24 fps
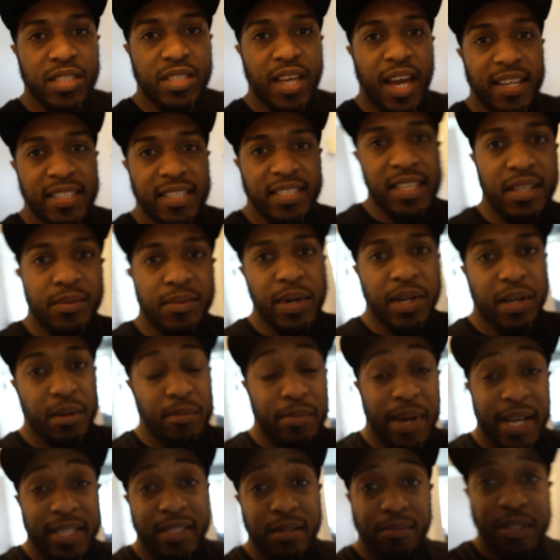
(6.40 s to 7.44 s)
It's Casey. Welcome
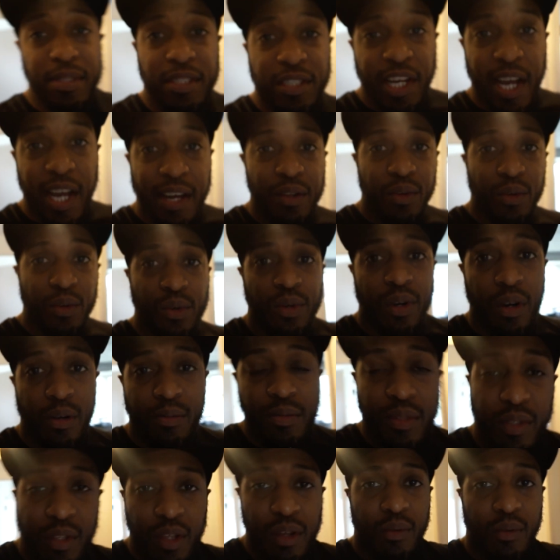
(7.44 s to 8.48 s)
back to my channel.
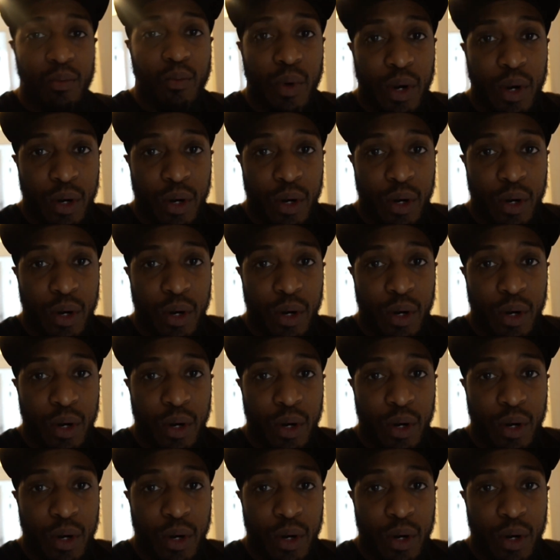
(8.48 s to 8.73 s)
Hope you're doing